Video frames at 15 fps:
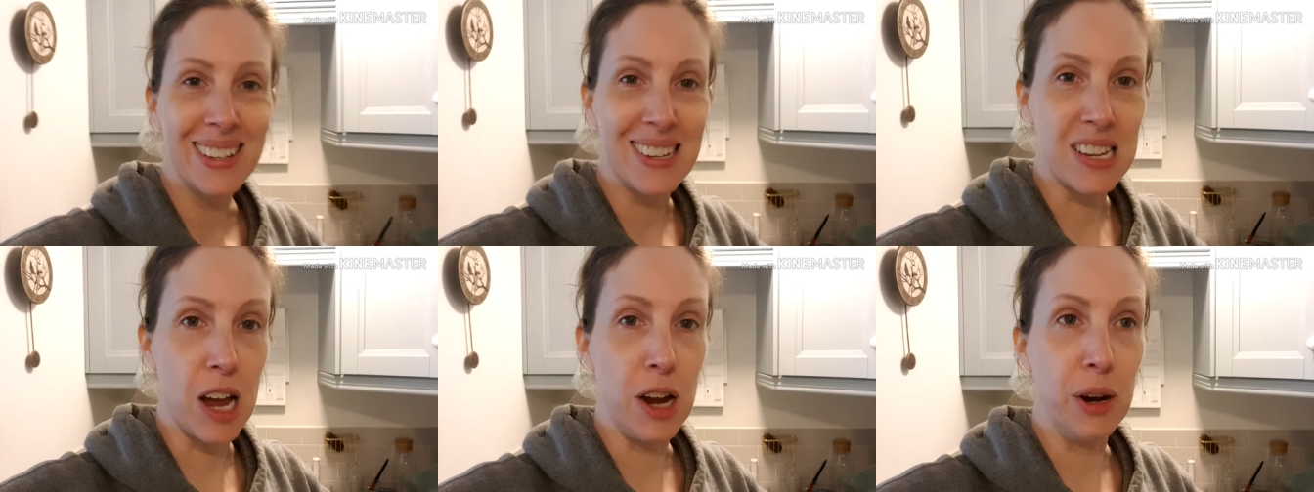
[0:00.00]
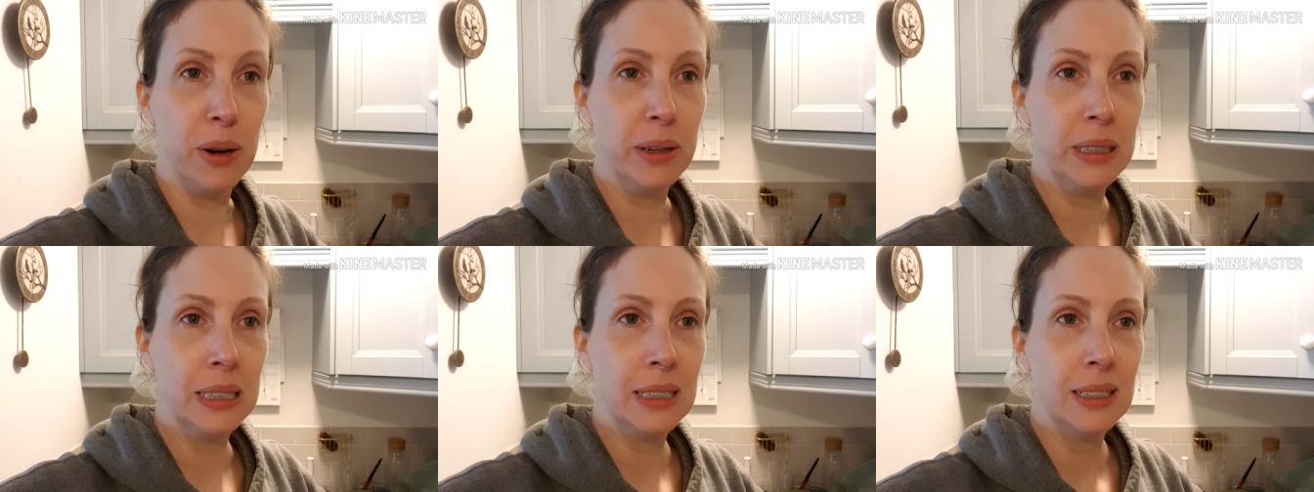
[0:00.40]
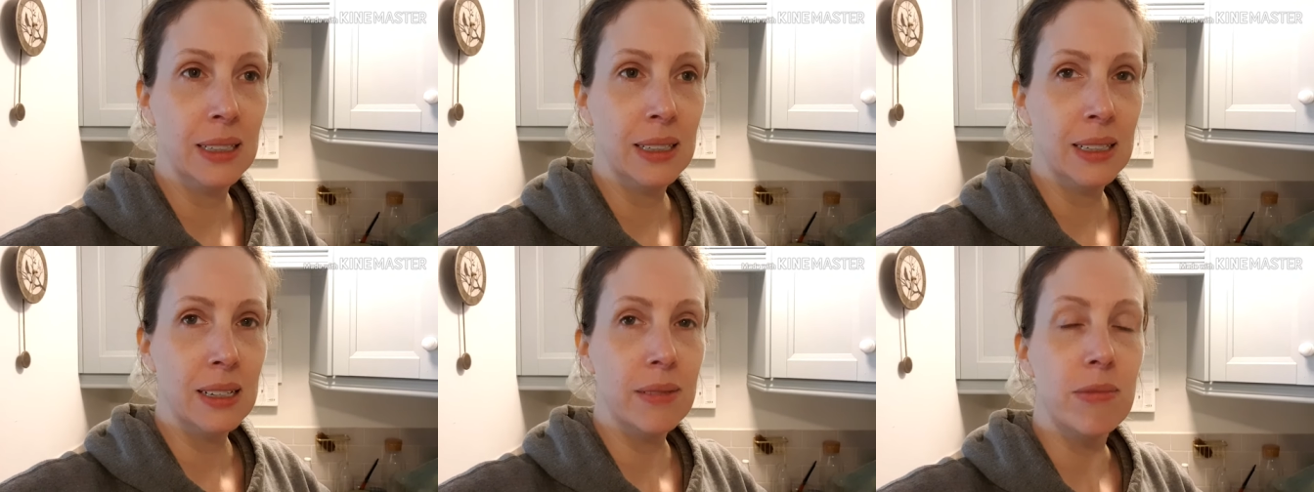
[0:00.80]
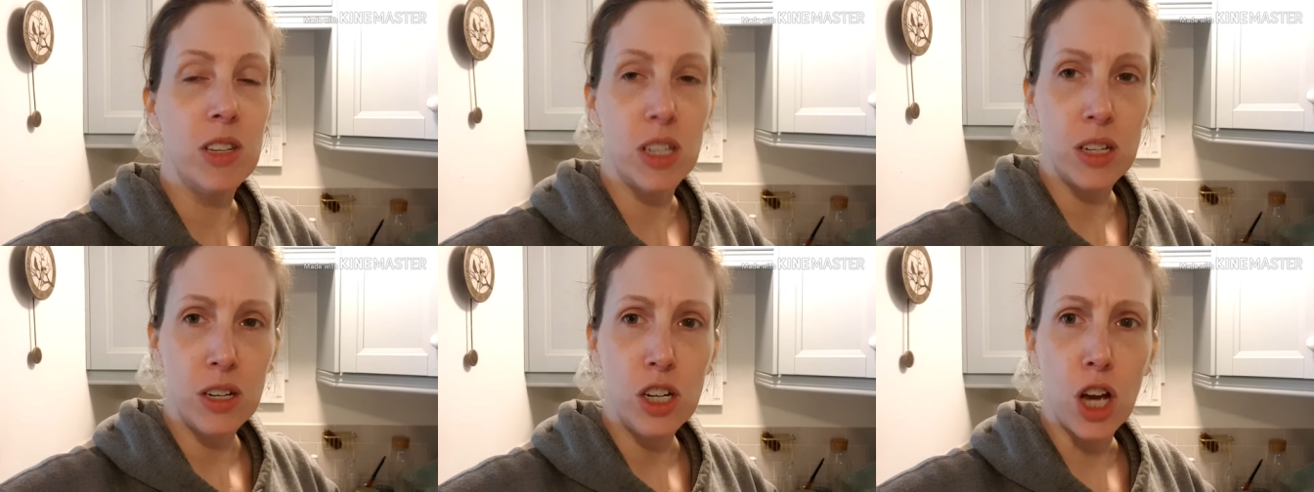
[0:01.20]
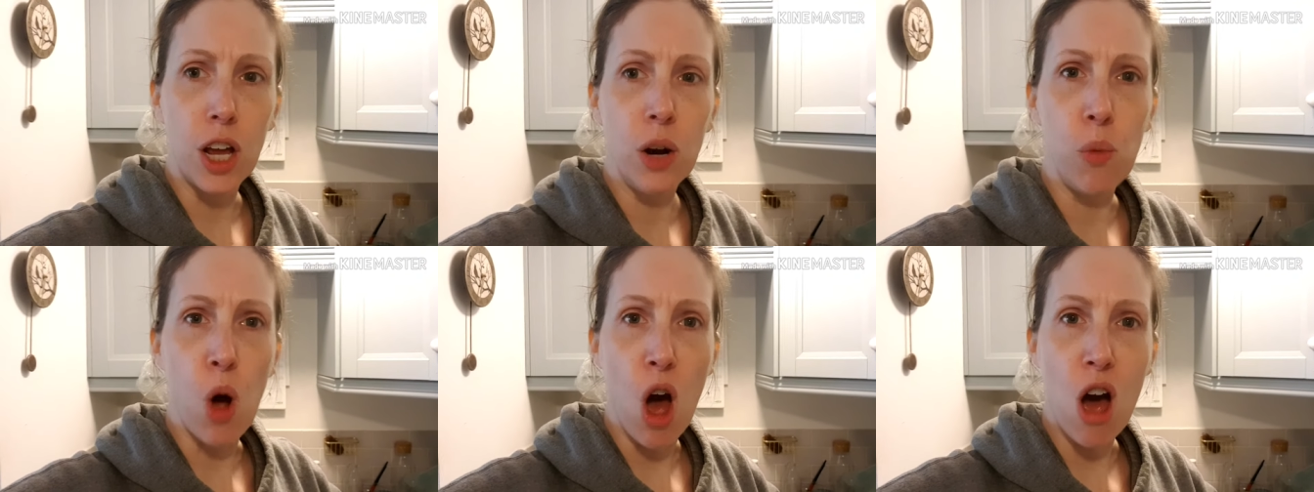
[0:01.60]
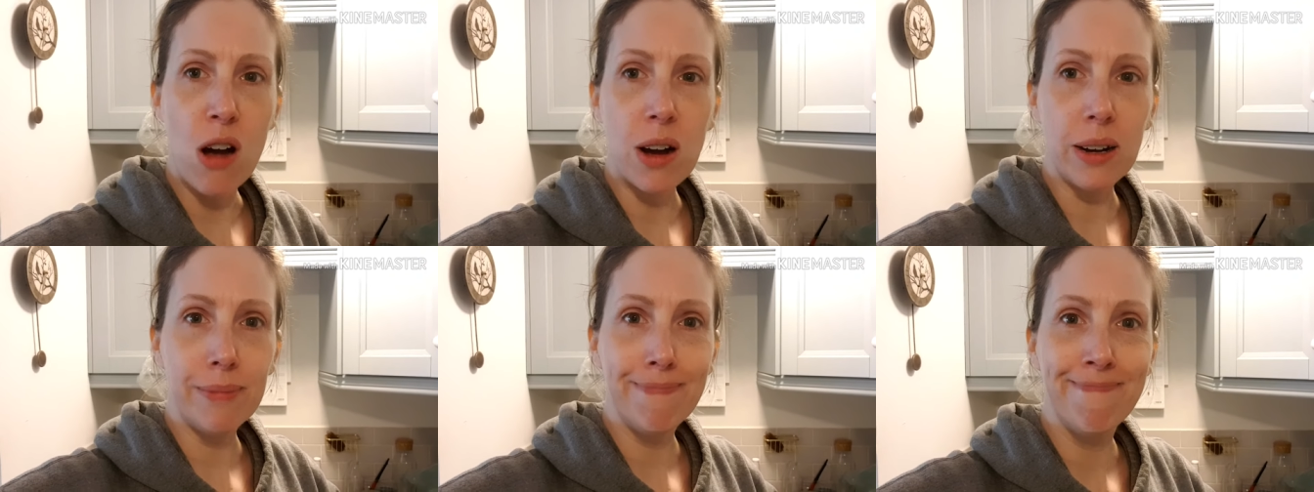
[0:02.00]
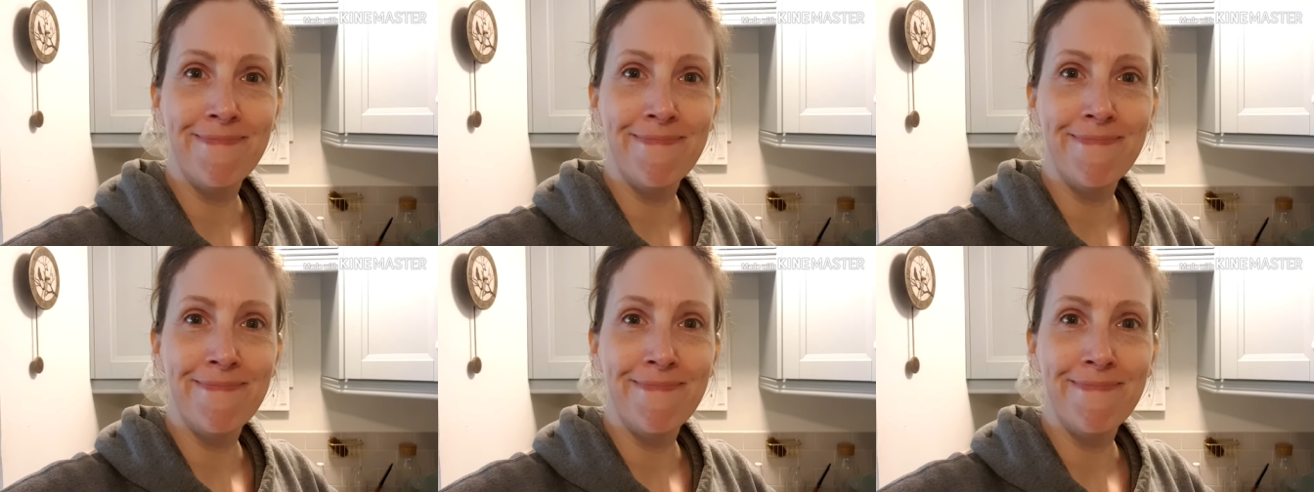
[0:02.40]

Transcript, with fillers: so it's going to work.